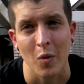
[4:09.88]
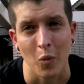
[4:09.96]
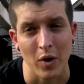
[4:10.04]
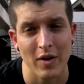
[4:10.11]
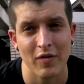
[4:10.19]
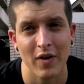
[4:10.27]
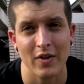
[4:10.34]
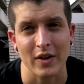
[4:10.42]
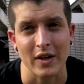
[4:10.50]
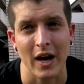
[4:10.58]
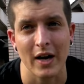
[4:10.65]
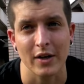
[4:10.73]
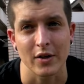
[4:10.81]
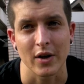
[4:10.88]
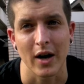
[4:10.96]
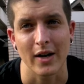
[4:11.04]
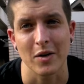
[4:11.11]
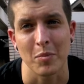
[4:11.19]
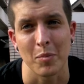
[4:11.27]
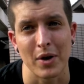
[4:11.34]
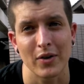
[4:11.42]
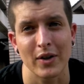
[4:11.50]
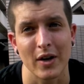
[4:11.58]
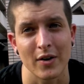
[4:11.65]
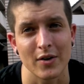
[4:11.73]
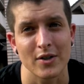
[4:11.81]
When I finally got here, I could
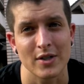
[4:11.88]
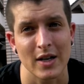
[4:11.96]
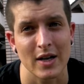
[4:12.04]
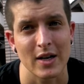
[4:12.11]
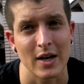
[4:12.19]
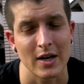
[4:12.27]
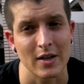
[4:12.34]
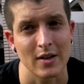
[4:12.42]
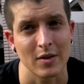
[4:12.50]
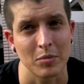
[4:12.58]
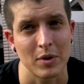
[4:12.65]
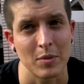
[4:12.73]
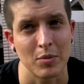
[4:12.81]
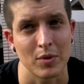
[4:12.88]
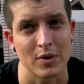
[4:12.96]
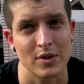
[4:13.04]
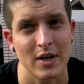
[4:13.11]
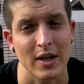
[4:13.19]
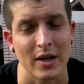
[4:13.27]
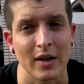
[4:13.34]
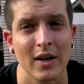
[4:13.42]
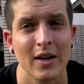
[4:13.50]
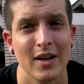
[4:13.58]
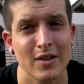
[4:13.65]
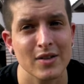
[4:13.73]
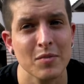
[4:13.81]
barely understand anything people were saying.
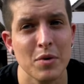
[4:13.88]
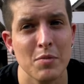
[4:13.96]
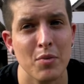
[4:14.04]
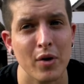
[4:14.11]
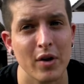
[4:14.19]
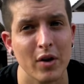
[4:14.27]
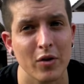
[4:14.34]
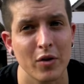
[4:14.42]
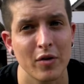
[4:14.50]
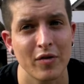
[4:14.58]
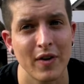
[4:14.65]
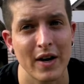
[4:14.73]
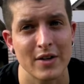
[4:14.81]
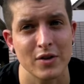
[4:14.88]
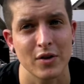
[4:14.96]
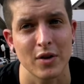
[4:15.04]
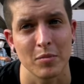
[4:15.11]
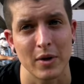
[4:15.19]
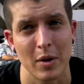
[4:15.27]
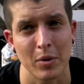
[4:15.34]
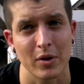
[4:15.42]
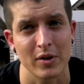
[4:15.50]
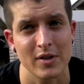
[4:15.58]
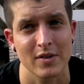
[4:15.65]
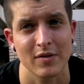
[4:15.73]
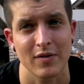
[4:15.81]
Now, some people are going to learn faster and be able
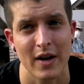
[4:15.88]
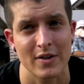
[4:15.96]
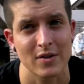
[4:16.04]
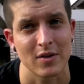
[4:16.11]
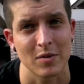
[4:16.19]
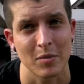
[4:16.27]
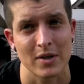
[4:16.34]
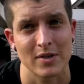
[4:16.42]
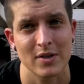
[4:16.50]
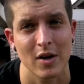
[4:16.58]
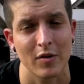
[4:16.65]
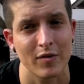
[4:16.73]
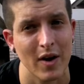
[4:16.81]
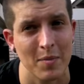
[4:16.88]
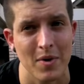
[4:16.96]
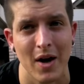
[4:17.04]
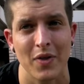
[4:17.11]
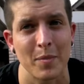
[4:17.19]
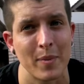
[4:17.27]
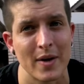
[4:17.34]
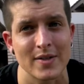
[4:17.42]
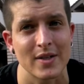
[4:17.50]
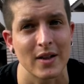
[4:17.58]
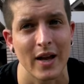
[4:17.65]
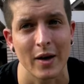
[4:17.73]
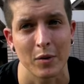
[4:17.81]
to listen faster than myself. I'm not the best
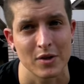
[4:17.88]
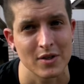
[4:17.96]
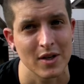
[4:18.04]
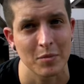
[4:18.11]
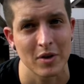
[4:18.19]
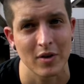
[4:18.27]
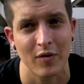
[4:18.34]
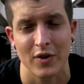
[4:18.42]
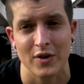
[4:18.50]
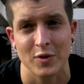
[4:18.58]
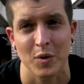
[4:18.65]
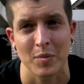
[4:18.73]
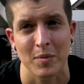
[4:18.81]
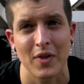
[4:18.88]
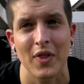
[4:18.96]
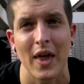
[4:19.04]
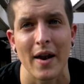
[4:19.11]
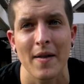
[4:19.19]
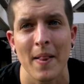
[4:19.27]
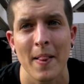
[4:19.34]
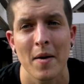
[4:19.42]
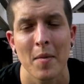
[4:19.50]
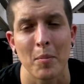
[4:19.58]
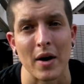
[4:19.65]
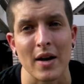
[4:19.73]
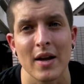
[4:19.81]
at languages, I'll be the first to admit that.
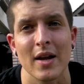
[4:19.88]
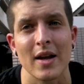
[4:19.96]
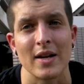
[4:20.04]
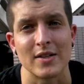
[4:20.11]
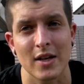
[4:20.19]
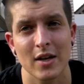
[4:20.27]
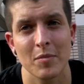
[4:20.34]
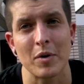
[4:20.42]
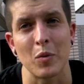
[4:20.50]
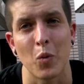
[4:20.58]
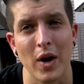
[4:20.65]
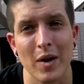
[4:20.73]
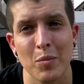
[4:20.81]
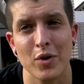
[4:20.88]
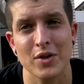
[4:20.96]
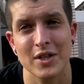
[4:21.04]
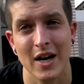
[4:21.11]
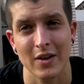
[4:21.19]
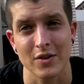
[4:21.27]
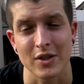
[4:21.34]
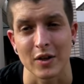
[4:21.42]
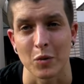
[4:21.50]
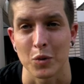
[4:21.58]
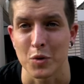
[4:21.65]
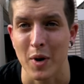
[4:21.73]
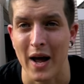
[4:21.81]
But it's going to be way more challenging
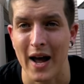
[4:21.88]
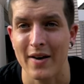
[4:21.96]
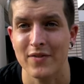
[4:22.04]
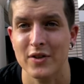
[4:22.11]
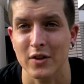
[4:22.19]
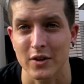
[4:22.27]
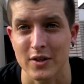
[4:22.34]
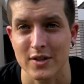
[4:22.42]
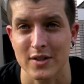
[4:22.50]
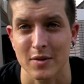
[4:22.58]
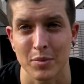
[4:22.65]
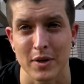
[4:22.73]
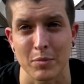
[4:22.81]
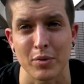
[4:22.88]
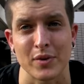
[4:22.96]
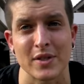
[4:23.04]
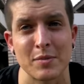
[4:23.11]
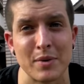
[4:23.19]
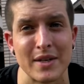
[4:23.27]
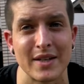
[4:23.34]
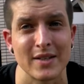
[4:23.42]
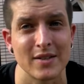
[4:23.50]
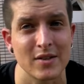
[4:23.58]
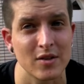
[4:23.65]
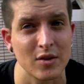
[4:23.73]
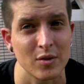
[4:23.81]
when you have to listen to people speak it
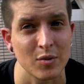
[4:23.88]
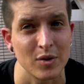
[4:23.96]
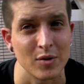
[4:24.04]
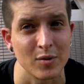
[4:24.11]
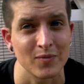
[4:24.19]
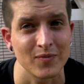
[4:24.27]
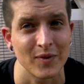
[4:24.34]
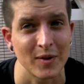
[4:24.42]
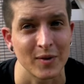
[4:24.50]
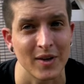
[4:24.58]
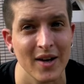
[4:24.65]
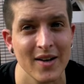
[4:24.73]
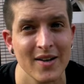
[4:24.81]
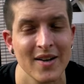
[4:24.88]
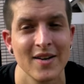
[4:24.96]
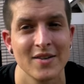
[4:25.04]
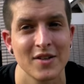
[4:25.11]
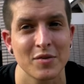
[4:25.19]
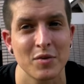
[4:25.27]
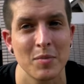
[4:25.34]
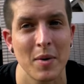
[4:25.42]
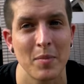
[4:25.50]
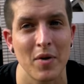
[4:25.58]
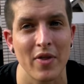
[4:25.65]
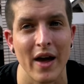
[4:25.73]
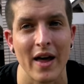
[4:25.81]
to you, okay? Just
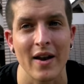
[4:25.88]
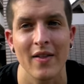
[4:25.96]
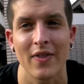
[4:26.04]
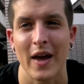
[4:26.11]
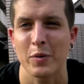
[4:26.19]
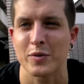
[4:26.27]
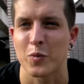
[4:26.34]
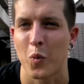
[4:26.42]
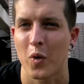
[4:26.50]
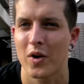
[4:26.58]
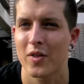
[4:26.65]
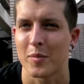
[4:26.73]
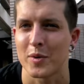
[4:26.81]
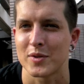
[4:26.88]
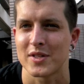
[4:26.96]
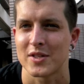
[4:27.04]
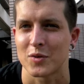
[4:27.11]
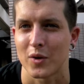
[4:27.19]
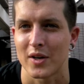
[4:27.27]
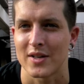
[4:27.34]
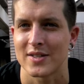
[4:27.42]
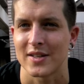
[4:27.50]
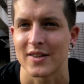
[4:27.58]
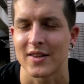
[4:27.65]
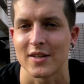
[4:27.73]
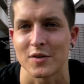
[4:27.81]
remember that. That was one of the most
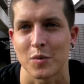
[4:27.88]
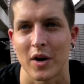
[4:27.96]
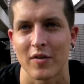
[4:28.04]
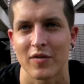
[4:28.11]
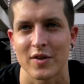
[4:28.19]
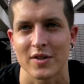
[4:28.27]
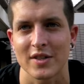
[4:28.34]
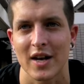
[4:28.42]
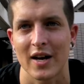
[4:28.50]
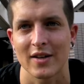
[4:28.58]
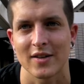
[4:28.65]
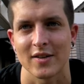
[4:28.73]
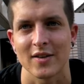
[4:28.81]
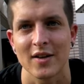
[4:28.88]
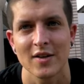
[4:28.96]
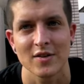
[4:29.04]
disorienting things when I first got here.